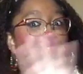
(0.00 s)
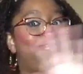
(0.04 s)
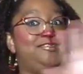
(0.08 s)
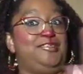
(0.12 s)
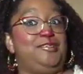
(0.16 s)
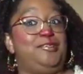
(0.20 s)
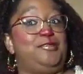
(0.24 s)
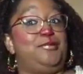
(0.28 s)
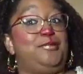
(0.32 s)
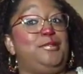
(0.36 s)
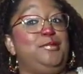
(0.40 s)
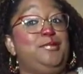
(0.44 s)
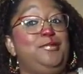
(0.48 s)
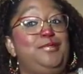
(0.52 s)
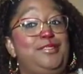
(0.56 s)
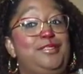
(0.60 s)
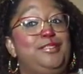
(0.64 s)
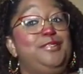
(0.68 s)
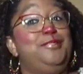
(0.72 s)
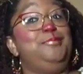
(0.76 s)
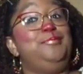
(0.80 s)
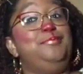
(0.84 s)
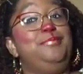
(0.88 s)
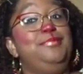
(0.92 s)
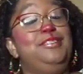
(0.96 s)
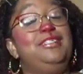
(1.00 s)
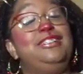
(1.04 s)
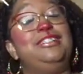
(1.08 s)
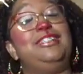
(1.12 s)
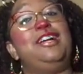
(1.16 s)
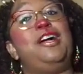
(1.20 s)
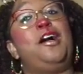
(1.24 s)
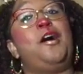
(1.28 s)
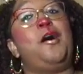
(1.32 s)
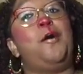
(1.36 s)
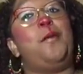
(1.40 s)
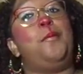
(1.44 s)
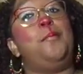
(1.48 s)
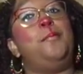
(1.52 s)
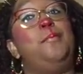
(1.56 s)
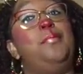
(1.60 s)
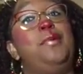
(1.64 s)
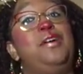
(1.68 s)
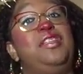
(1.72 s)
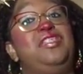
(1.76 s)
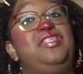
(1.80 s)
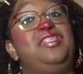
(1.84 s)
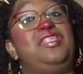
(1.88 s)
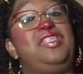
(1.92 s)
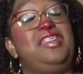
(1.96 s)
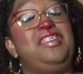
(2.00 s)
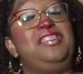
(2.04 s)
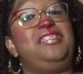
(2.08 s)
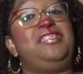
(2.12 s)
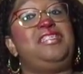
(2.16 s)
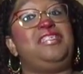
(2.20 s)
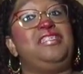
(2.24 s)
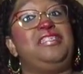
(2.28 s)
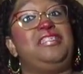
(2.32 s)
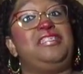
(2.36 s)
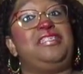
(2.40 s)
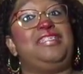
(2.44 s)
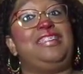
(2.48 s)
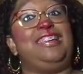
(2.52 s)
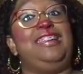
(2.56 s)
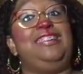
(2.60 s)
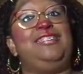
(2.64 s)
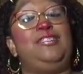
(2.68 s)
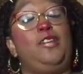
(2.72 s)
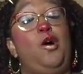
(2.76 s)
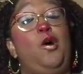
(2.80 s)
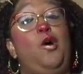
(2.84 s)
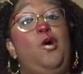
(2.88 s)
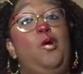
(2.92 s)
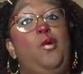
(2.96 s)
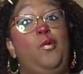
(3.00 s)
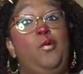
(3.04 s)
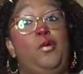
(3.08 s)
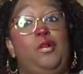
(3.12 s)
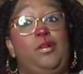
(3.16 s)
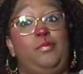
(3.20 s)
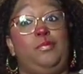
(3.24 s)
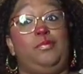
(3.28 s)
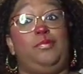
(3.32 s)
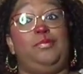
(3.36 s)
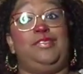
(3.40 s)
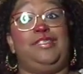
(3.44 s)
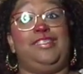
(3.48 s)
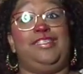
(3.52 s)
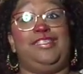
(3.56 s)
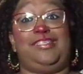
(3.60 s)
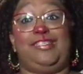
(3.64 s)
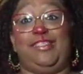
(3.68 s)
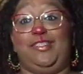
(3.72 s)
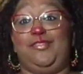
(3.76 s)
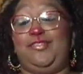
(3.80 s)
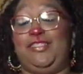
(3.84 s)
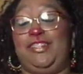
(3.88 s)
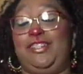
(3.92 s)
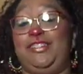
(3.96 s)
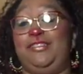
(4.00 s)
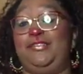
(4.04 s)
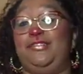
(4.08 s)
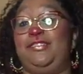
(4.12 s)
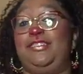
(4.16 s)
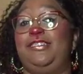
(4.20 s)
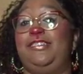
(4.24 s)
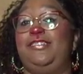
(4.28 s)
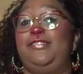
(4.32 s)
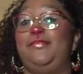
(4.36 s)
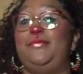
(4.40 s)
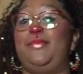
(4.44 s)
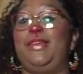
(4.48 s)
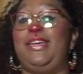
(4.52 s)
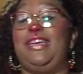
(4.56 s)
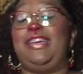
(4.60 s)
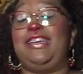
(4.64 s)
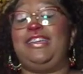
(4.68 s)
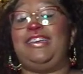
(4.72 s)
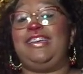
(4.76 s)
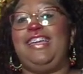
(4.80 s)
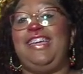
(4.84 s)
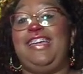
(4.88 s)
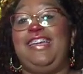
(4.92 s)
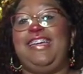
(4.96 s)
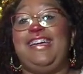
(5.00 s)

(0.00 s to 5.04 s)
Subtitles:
gruesome, but it's horrible, the stuff they do to this man.